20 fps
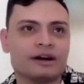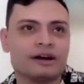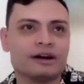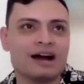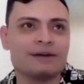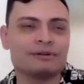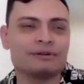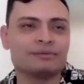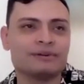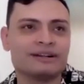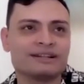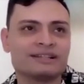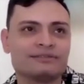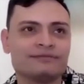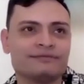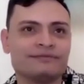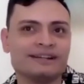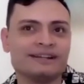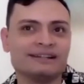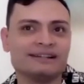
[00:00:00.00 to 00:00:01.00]
I would want
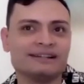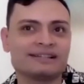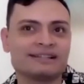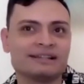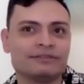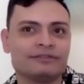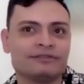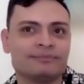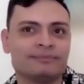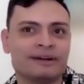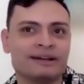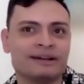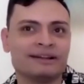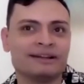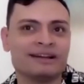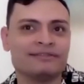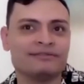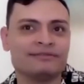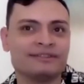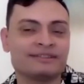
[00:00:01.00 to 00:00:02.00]
to feel as if my
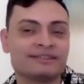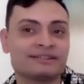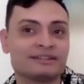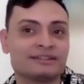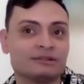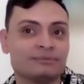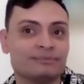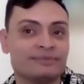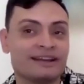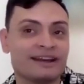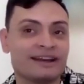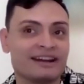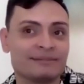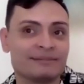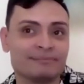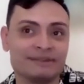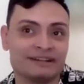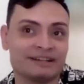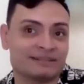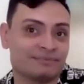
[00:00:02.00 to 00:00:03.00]
life is still beginning,
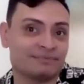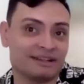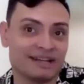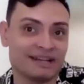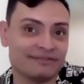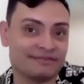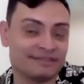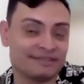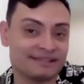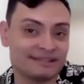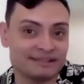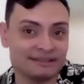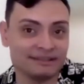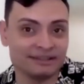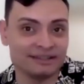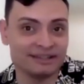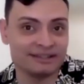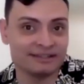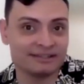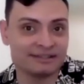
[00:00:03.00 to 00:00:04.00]
because my life still
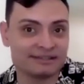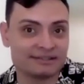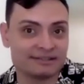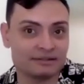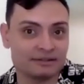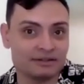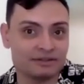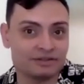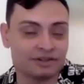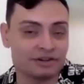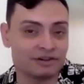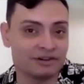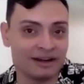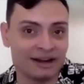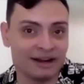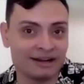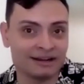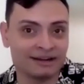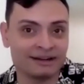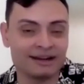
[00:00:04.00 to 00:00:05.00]
is
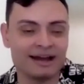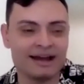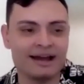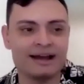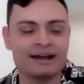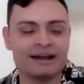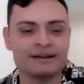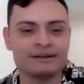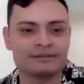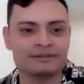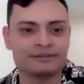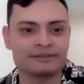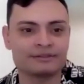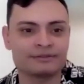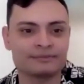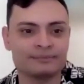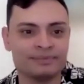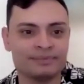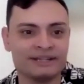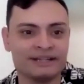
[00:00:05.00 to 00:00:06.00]
turning and
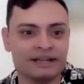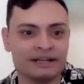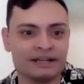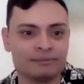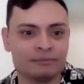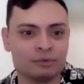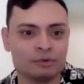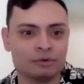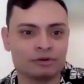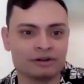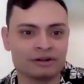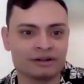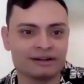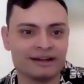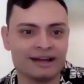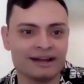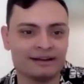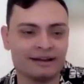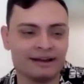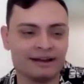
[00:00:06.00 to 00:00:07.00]
being more
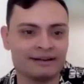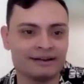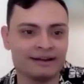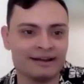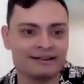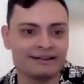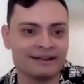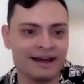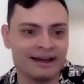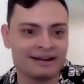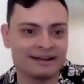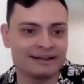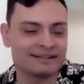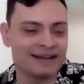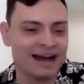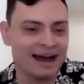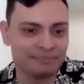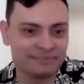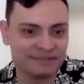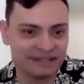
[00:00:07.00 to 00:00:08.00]
and and and
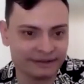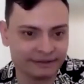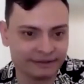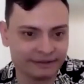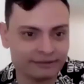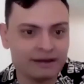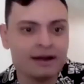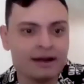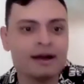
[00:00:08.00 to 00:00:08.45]
adapting